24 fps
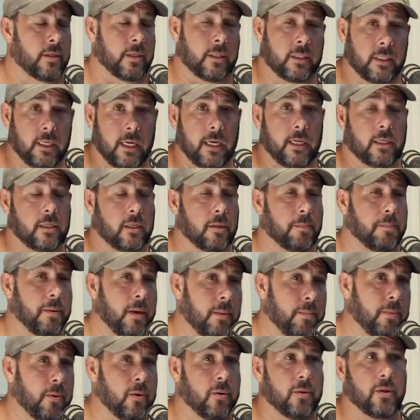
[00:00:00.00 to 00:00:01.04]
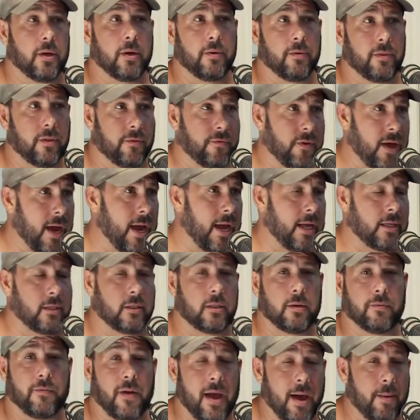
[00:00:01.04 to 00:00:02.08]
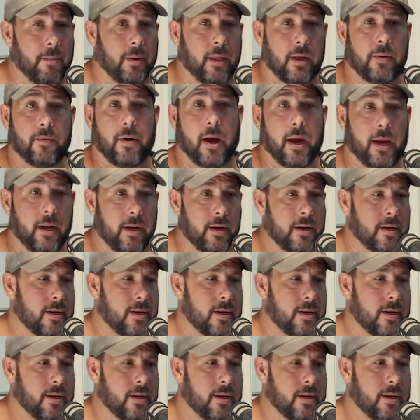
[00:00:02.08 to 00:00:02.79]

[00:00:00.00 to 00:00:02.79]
The seats, the people, the fans, the family, right?